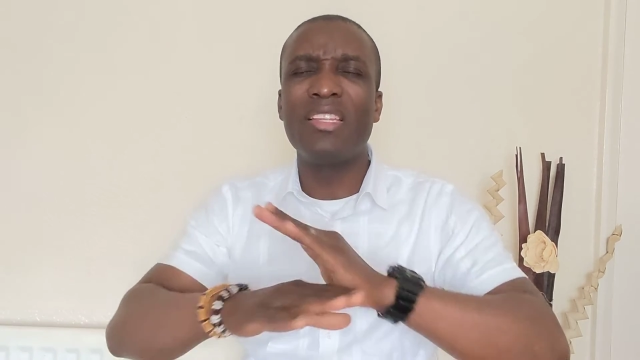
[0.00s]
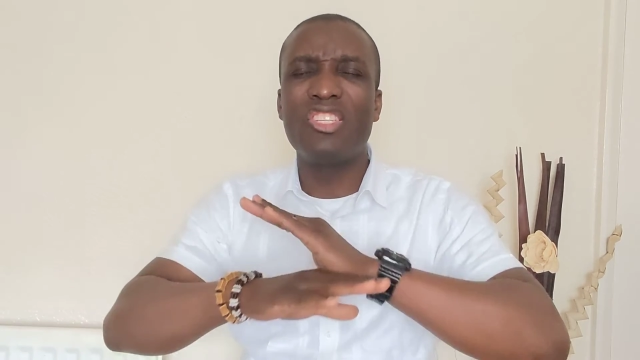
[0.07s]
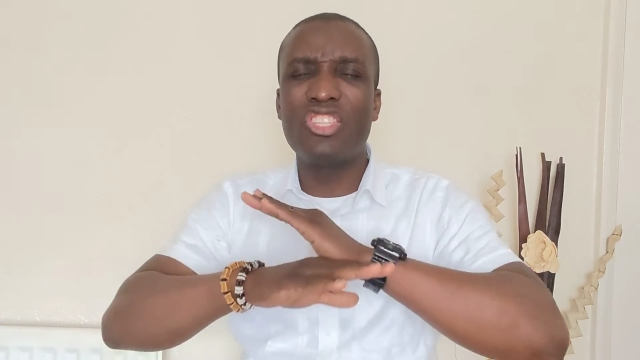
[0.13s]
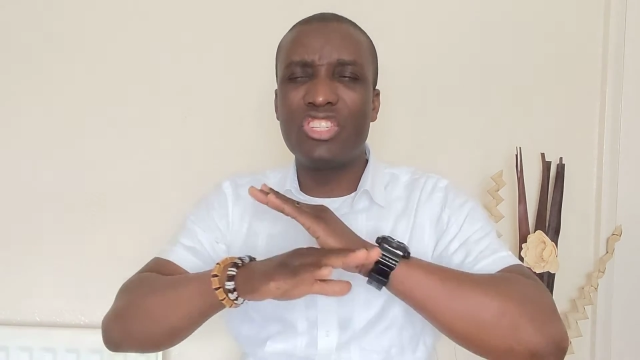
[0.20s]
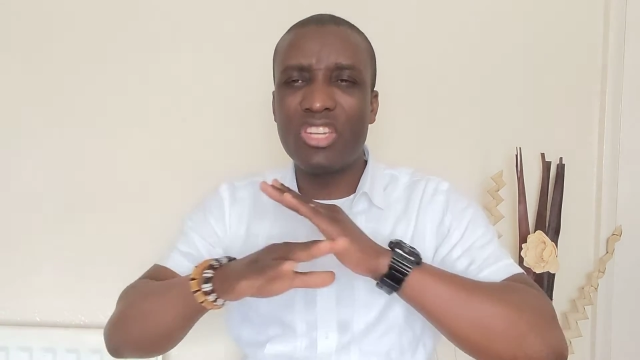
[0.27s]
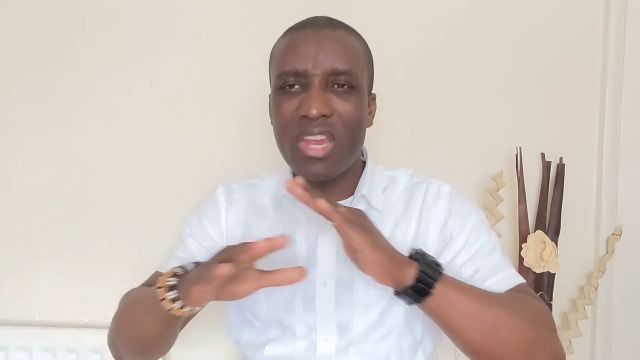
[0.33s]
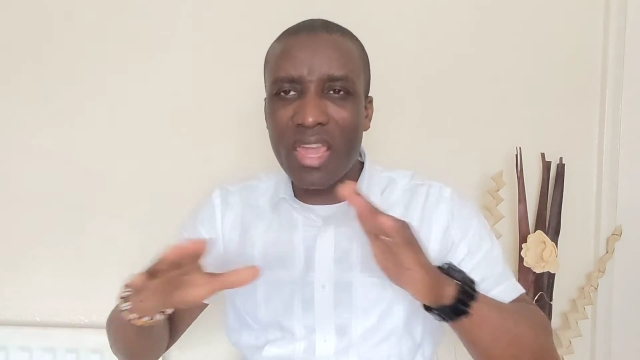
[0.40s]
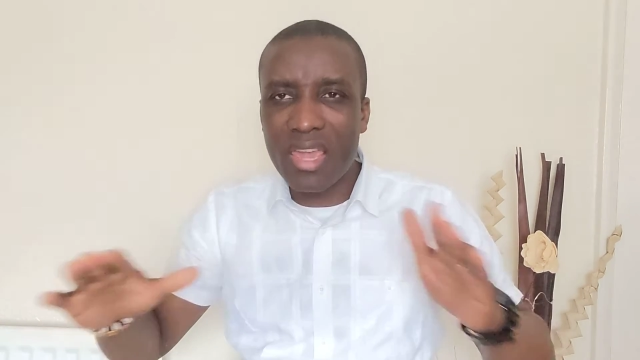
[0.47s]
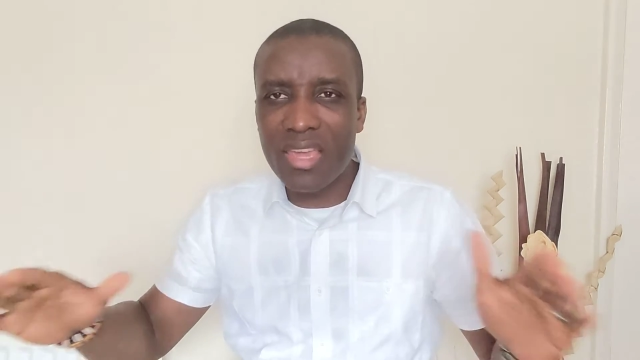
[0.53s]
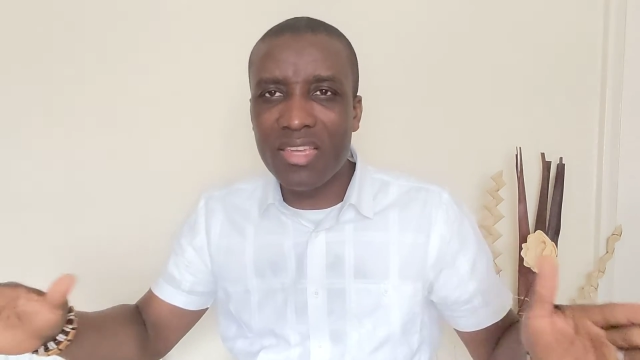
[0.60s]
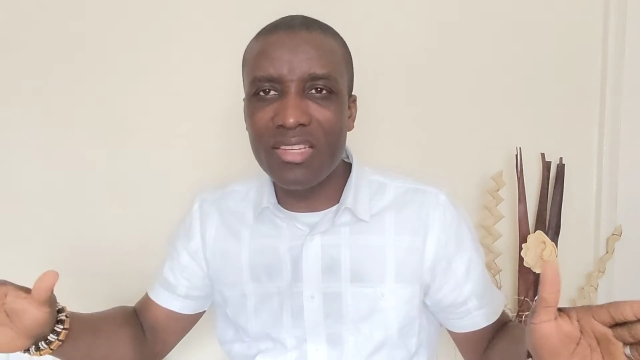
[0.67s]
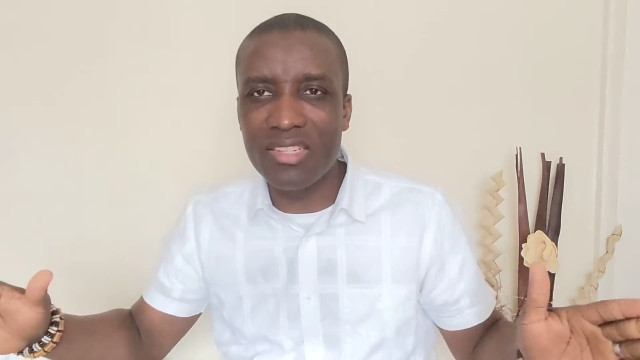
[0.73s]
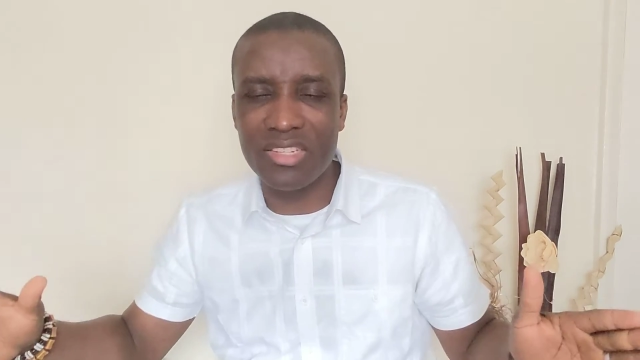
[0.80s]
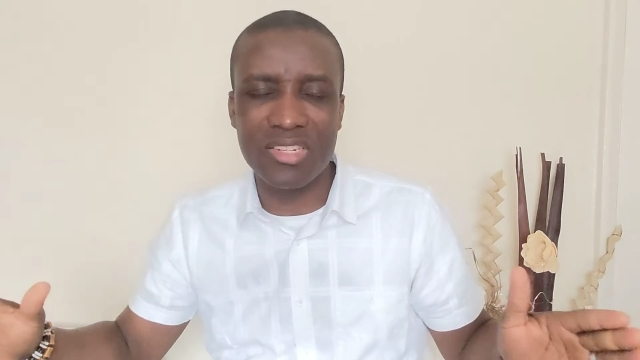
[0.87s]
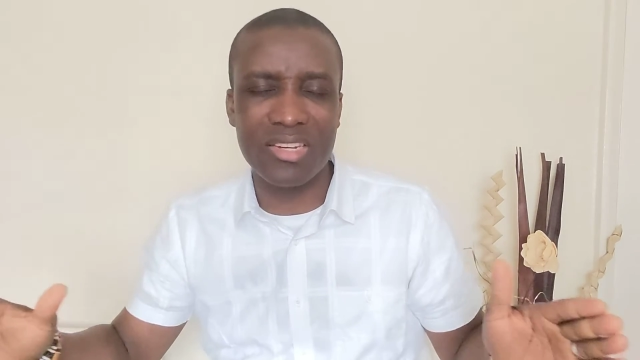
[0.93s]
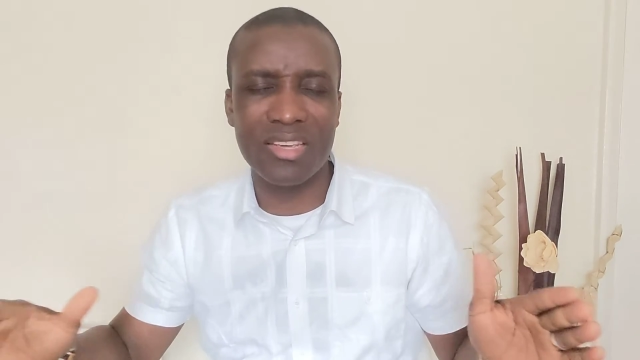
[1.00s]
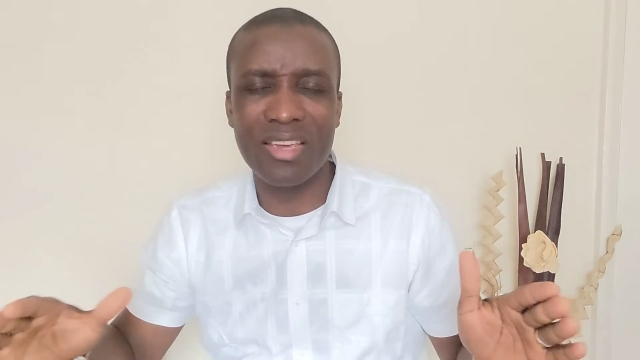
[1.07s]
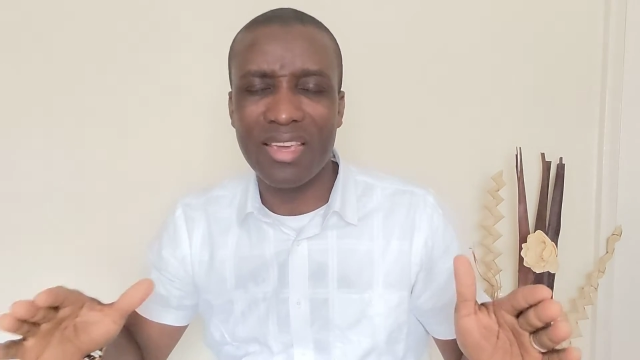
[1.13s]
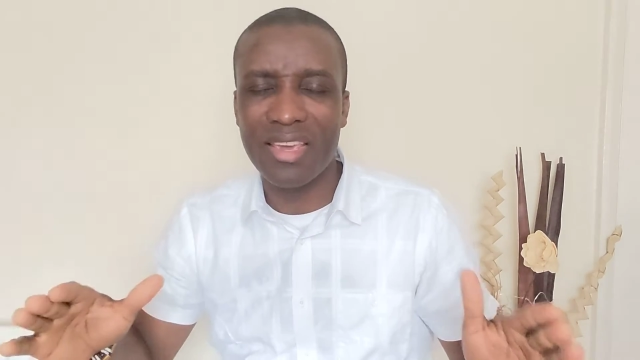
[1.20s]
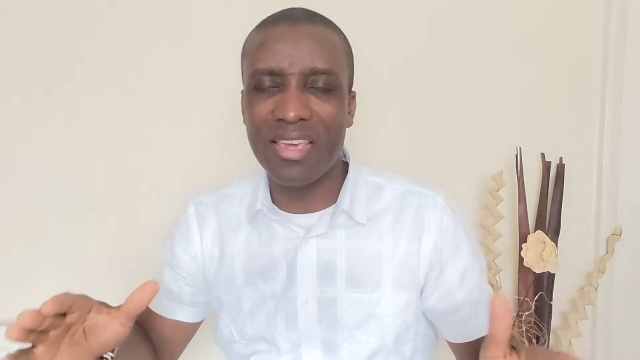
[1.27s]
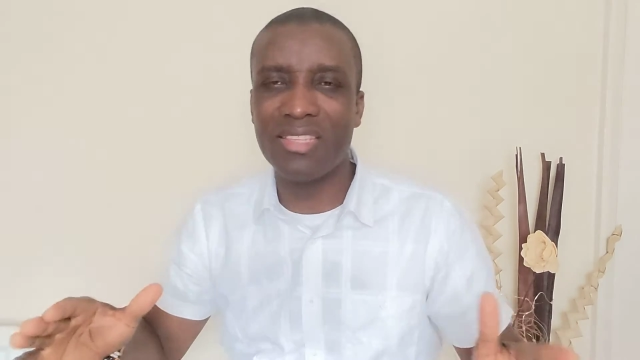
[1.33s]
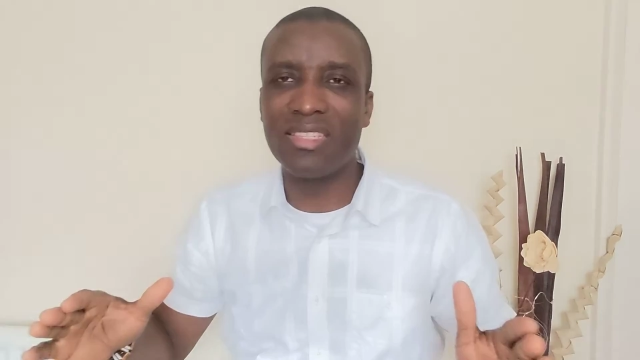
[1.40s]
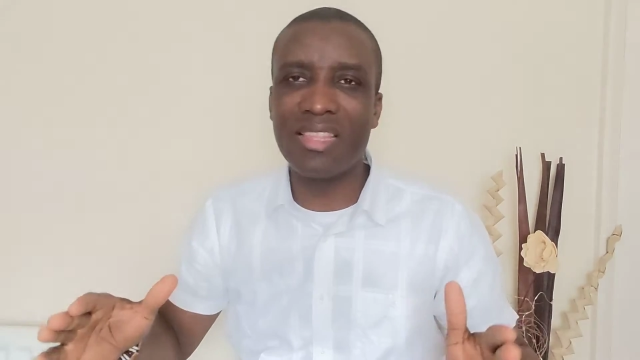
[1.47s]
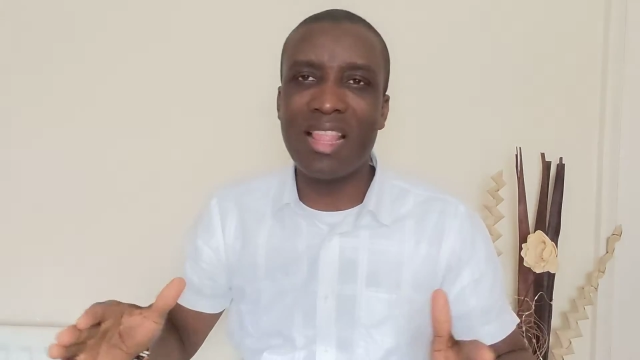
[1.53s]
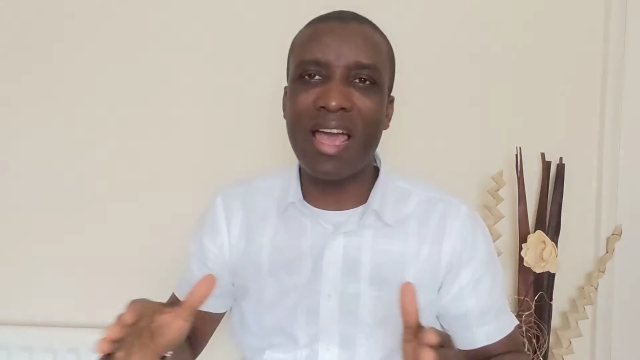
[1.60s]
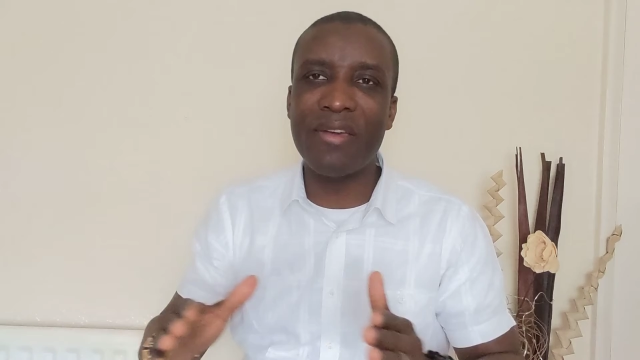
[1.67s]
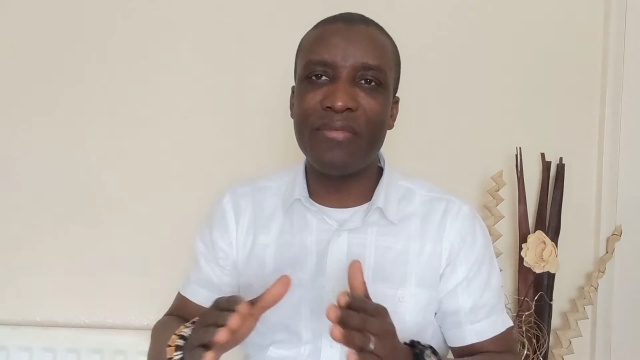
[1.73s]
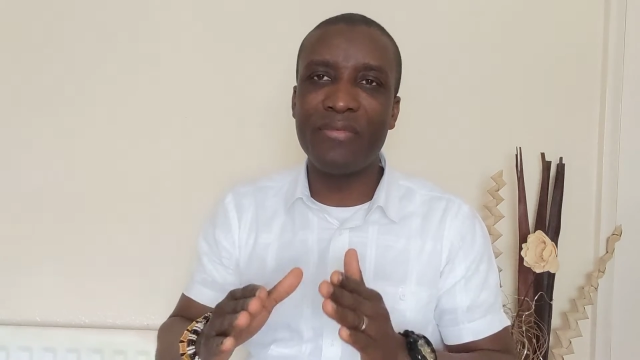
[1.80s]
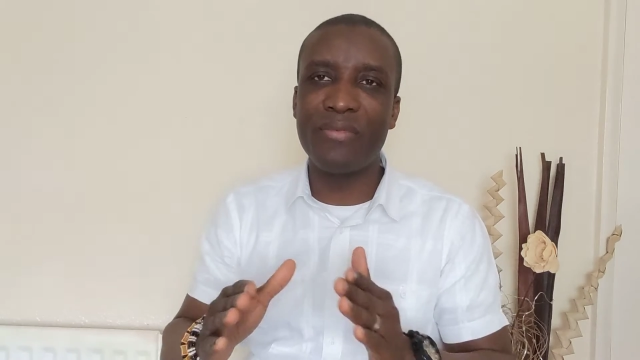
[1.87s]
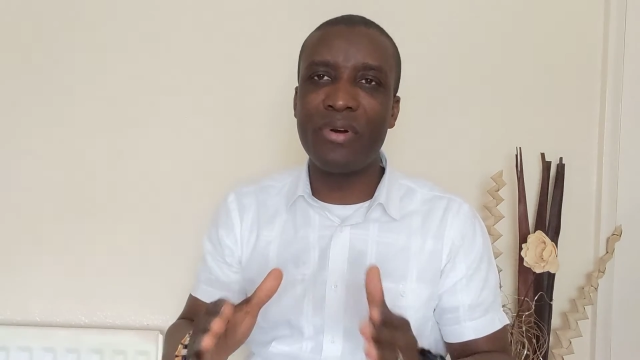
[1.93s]
changed his
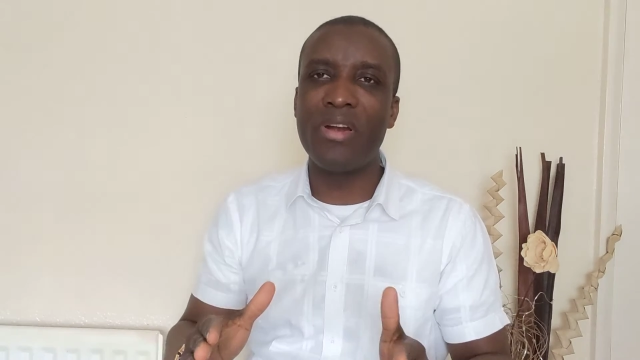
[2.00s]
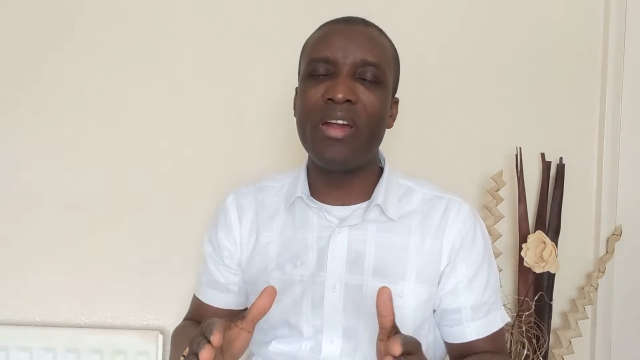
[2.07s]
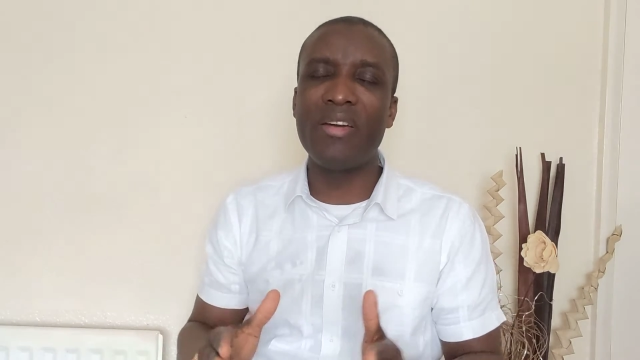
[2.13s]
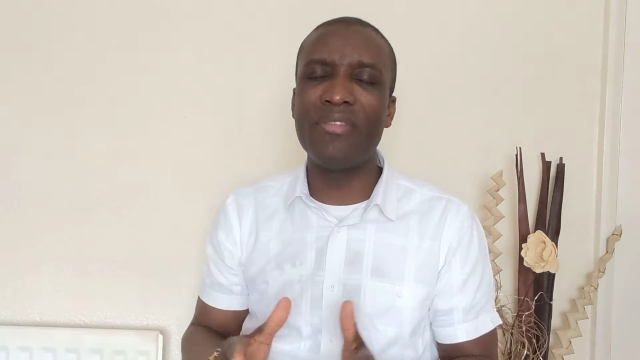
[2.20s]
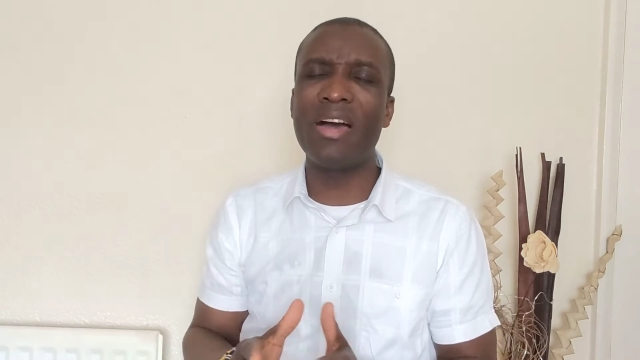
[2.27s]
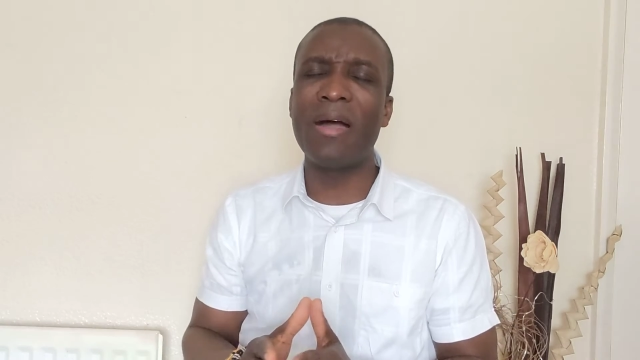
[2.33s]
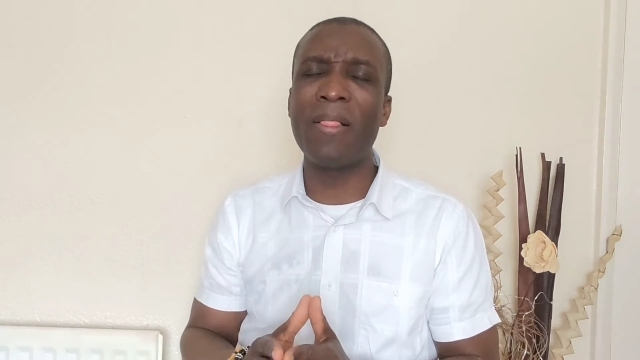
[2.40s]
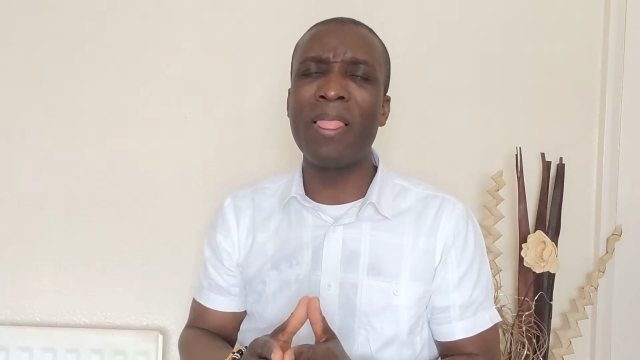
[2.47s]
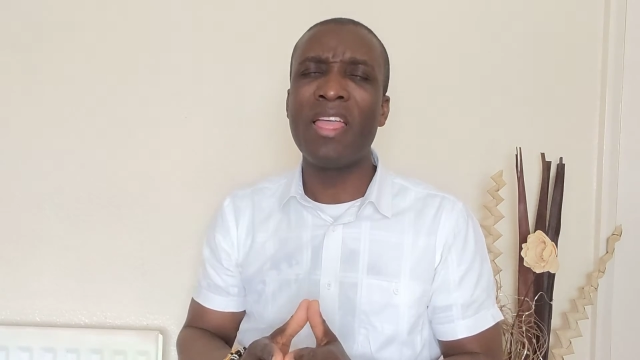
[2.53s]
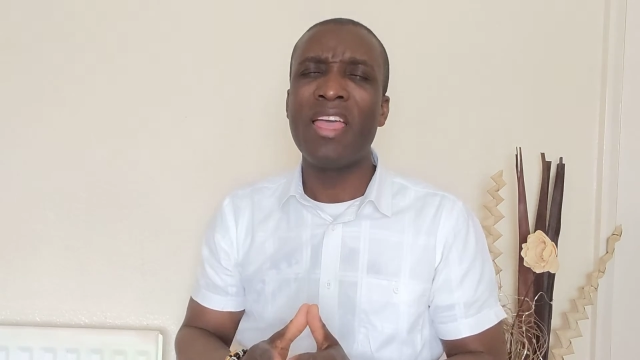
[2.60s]
life forever.